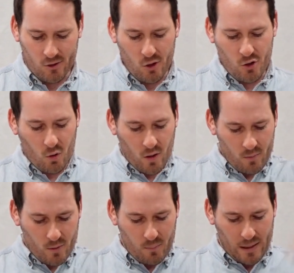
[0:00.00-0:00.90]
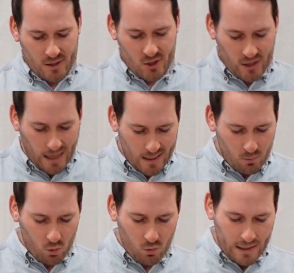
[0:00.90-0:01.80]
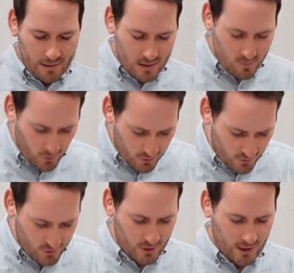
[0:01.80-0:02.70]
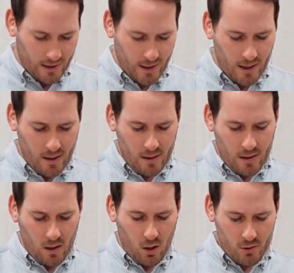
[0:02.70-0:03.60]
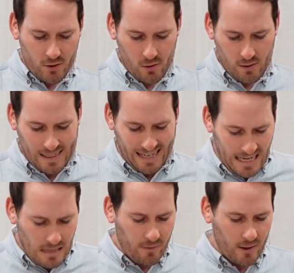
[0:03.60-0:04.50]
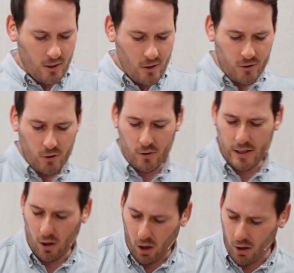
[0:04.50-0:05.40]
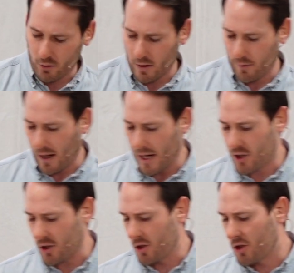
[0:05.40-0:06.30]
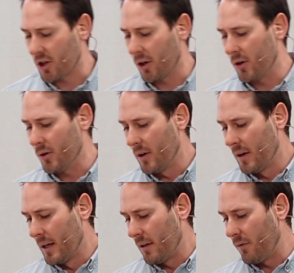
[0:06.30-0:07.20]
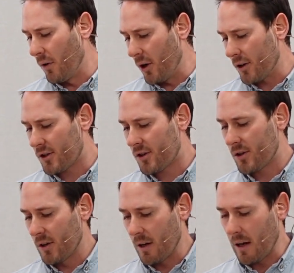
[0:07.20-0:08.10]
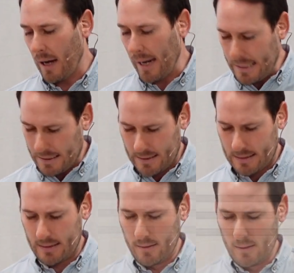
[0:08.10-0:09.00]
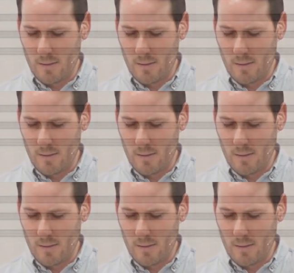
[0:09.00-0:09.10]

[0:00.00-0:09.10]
So join with me, stand, and we'll read these verses together. I'll do the even, you do the odd. Revelation 2, verse 8.